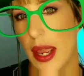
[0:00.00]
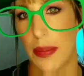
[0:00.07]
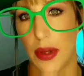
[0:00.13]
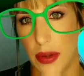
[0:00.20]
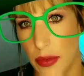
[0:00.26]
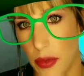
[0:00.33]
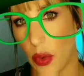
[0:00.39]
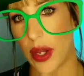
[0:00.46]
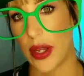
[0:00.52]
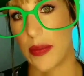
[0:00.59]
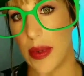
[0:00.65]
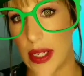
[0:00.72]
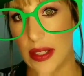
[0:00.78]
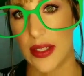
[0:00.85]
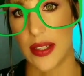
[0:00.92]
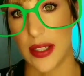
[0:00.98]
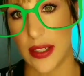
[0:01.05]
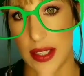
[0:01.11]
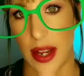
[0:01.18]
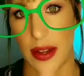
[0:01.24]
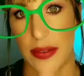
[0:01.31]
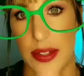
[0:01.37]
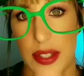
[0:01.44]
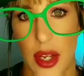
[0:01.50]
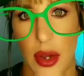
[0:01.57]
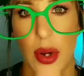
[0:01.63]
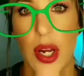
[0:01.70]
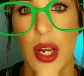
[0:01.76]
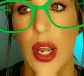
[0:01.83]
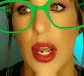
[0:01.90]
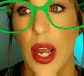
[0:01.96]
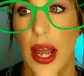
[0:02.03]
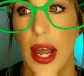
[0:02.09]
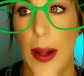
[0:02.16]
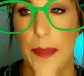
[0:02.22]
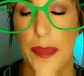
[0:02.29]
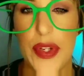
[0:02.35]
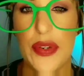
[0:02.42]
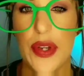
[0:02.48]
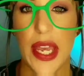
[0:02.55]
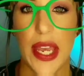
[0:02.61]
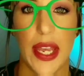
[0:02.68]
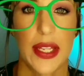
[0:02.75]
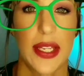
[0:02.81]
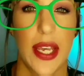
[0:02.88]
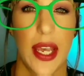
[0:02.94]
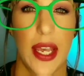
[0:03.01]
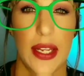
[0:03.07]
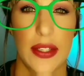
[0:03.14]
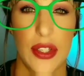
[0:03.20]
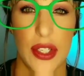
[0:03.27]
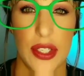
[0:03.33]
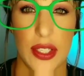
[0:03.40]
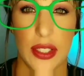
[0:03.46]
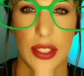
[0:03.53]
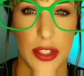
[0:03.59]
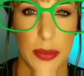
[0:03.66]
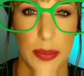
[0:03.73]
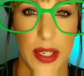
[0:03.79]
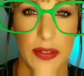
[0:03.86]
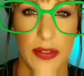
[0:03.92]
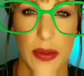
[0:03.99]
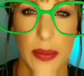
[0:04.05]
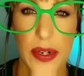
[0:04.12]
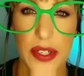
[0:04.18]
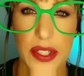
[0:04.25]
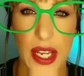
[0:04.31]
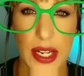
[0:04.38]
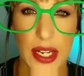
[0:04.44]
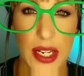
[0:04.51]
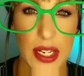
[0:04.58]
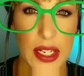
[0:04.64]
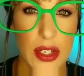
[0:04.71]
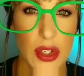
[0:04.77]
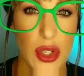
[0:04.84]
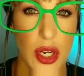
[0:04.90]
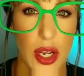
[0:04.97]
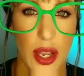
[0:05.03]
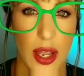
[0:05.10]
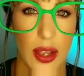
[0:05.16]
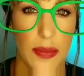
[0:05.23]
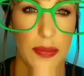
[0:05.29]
type of ointments and stuff. So you can get just a little bit of a percentage.